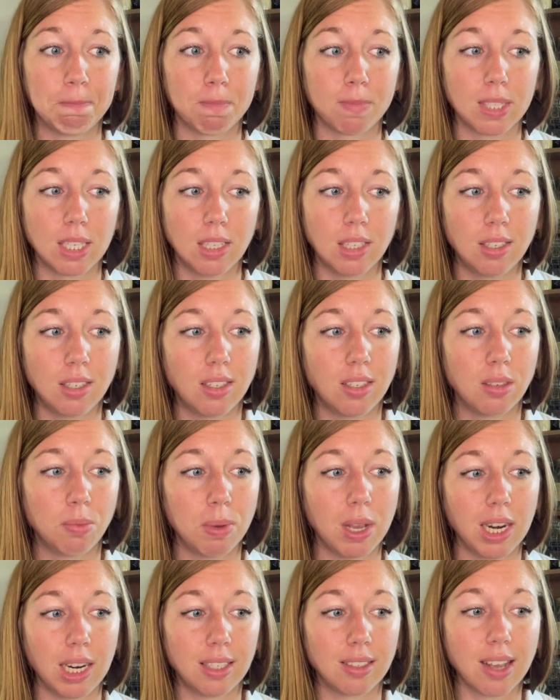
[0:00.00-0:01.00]
This has
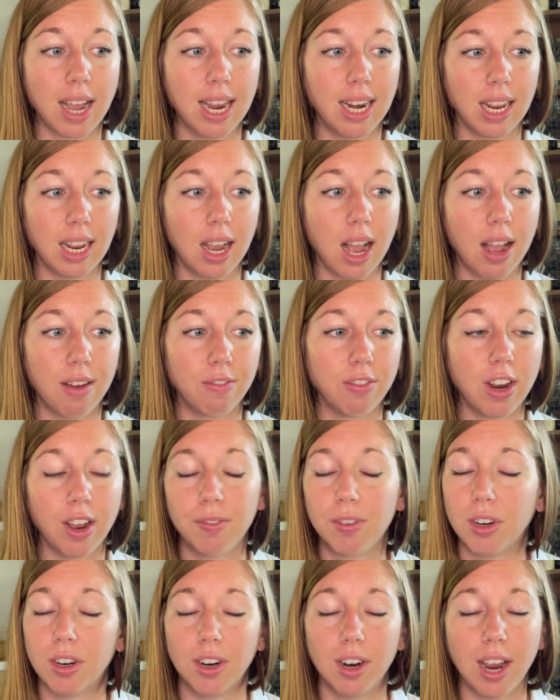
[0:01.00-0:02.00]
been exciting. I've
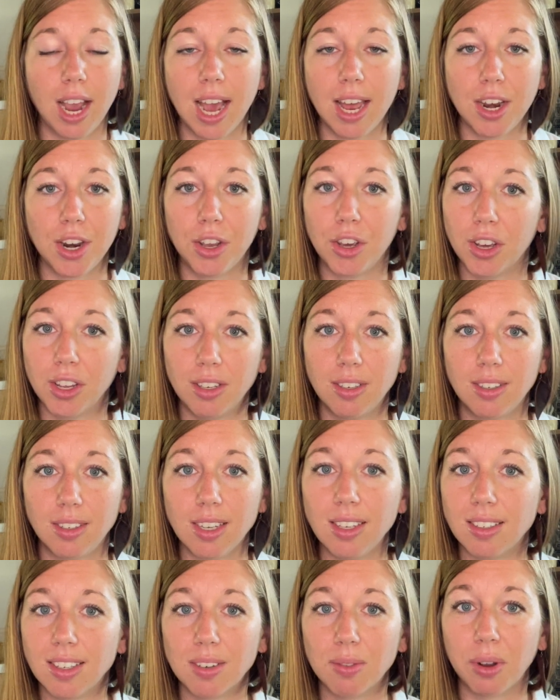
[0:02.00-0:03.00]
never had a good
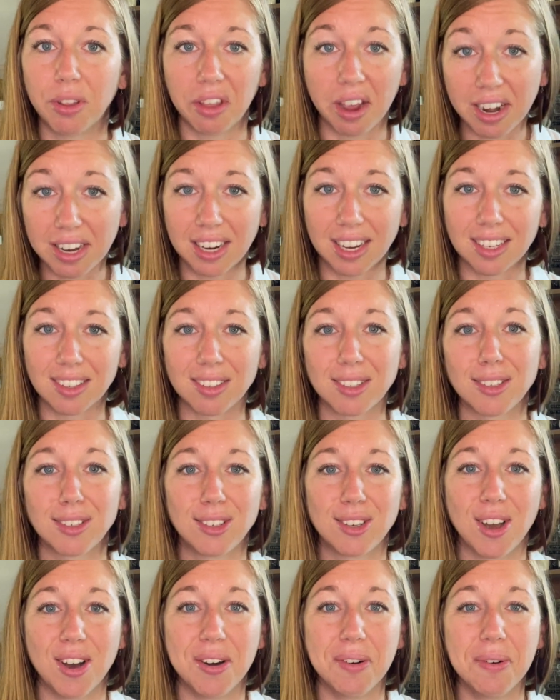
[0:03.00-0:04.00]
season with onions,
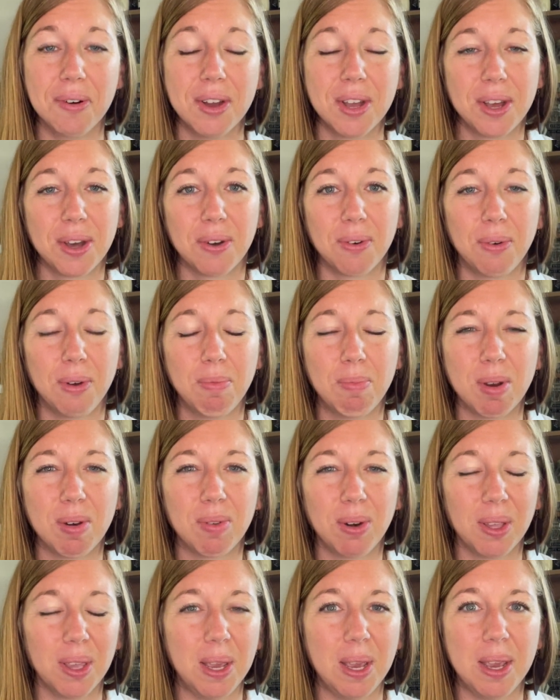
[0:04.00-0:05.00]
so we've been
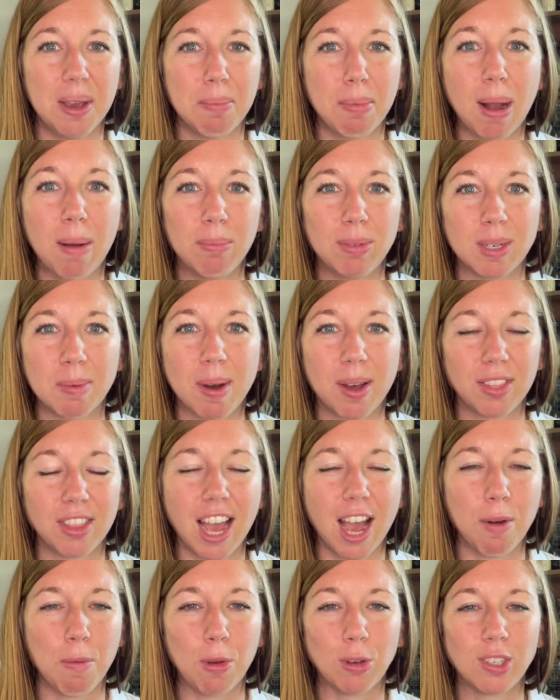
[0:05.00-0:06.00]
really pumped about
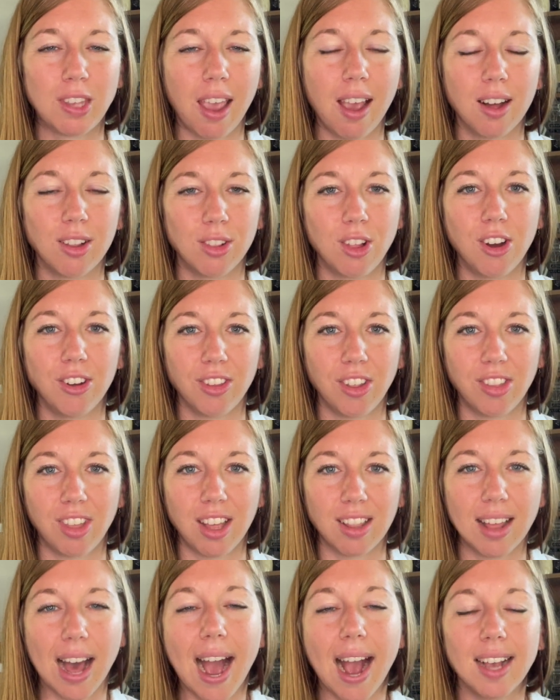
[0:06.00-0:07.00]
that. We'll see how long that
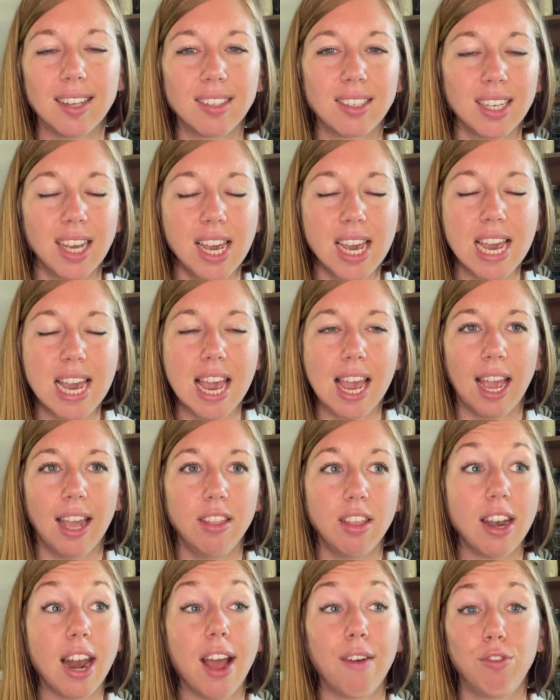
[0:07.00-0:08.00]
they last.
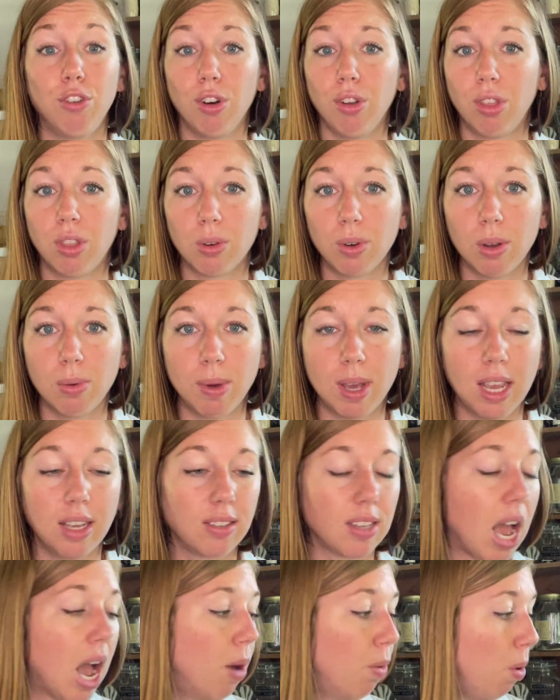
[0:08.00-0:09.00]
And then after 3
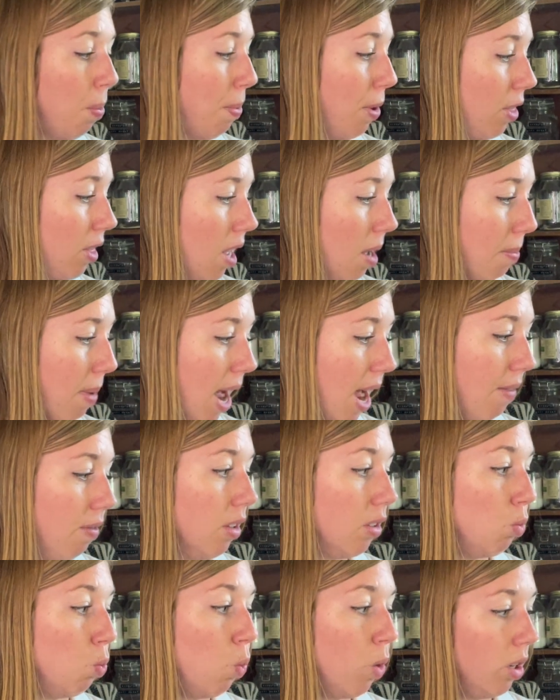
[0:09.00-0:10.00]
weeks, I have
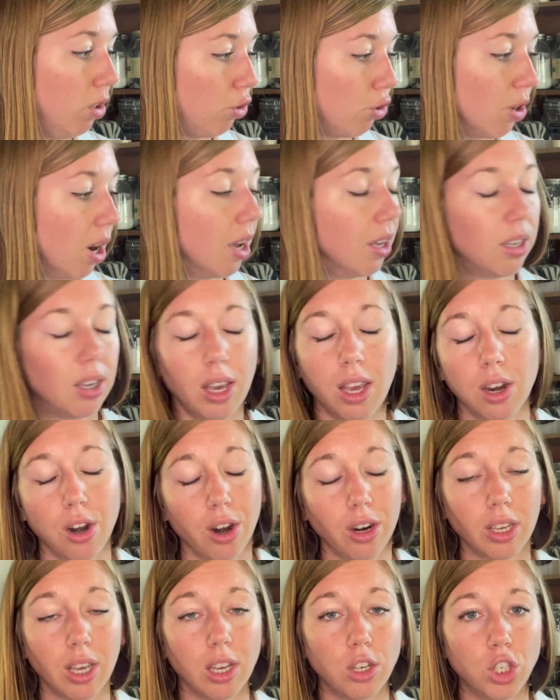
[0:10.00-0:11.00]
this wood trunk in
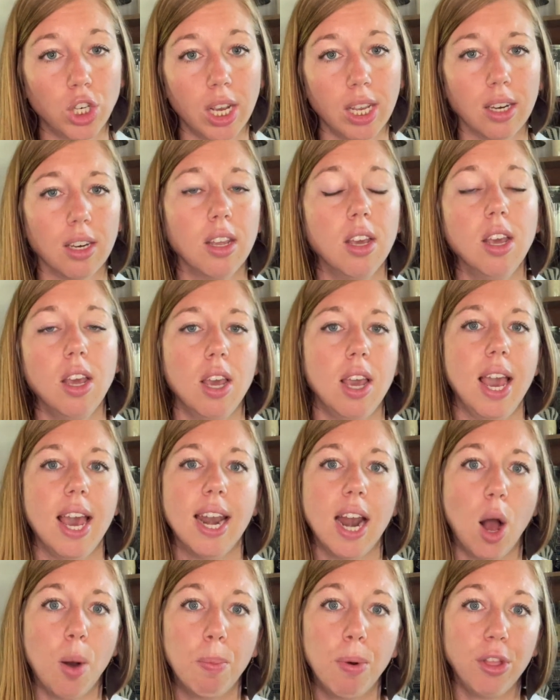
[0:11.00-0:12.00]
our kitchen,
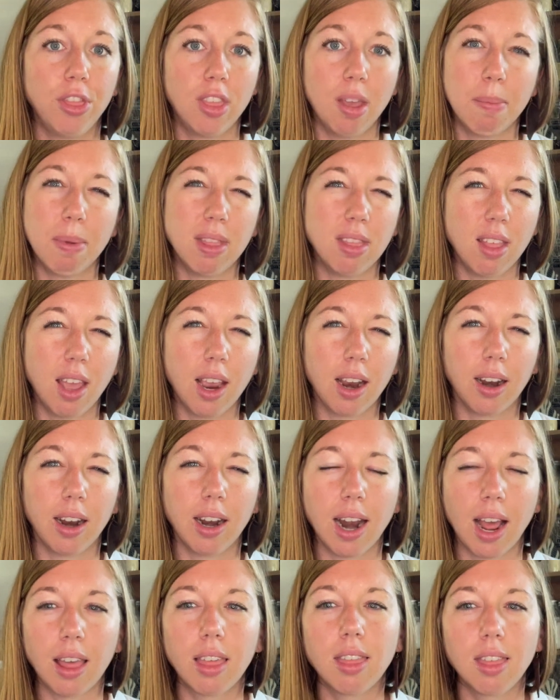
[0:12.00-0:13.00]
and I'll put them in there,
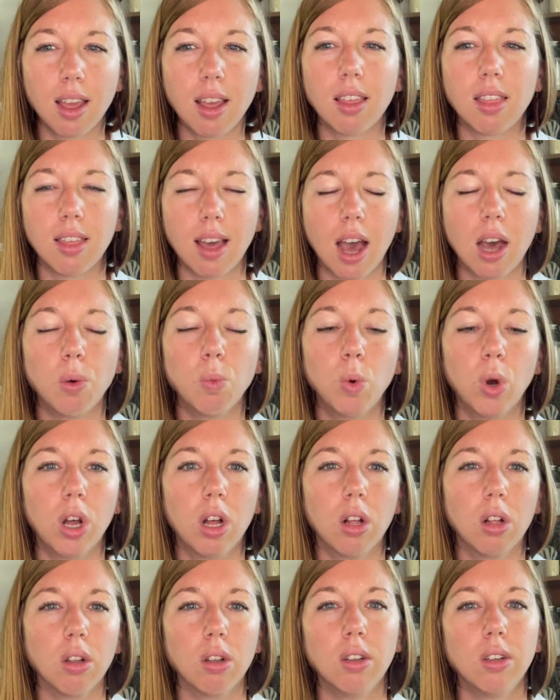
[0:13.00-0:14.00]
and I think
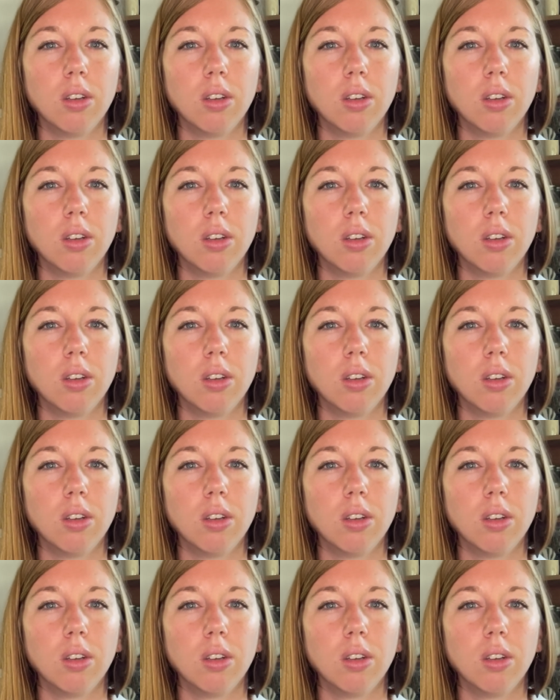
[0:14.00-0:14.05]
they'll